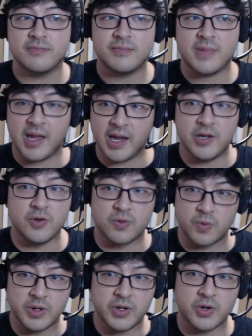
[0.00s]
annual
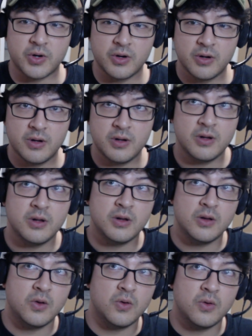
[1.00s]
return
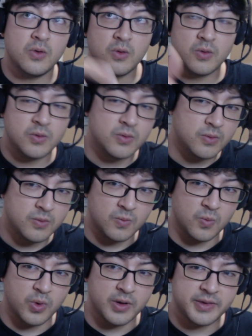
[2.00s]

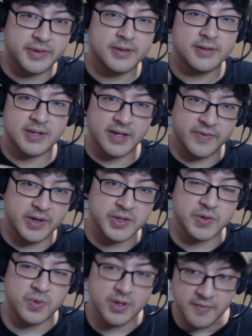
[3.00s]
with
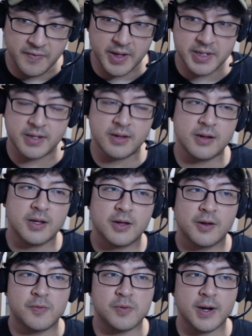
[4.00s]
dividends reinvested,
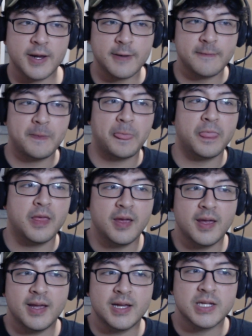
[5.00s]
right?
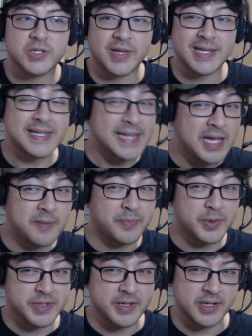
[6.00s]
So that's
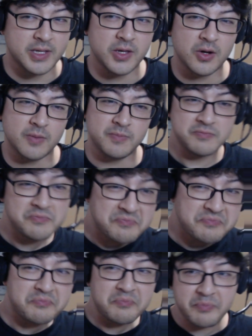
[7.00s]
10% a year
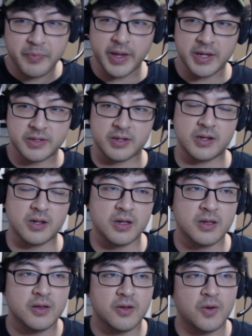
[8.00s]
basically,
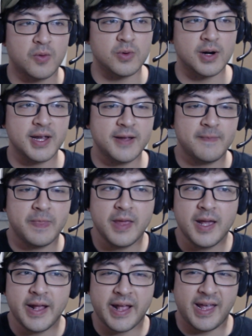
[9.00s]
right?
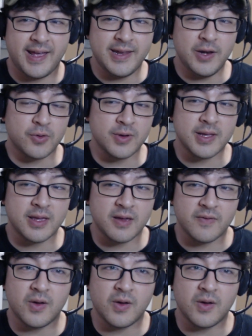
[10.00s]
And you can give